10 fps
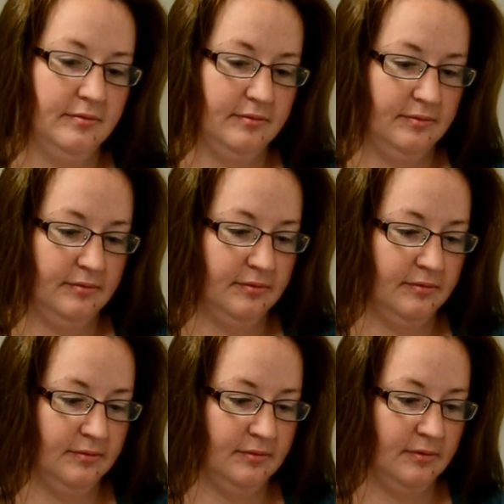
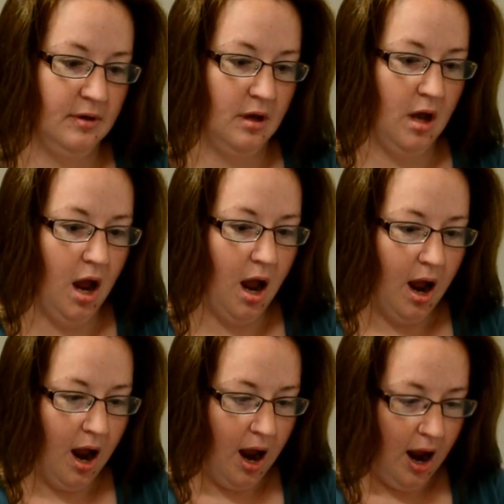
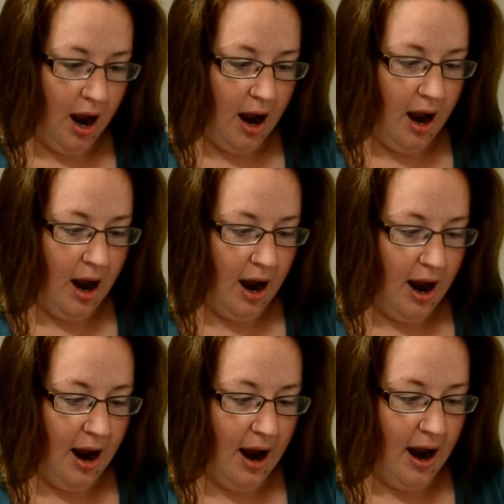
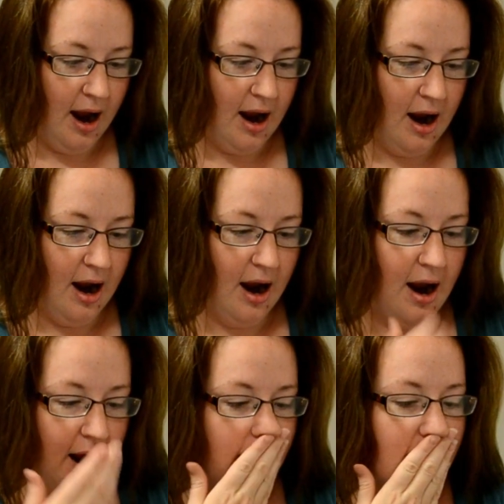
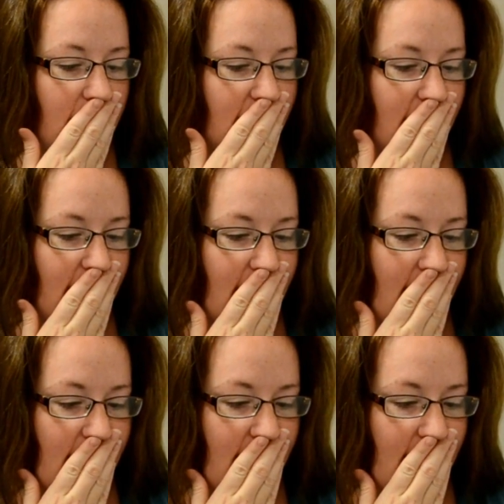
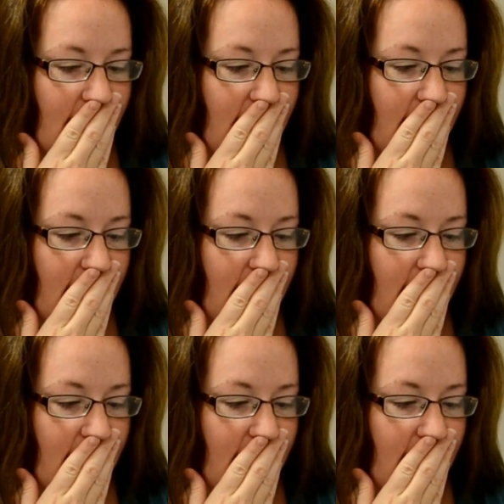[no speech]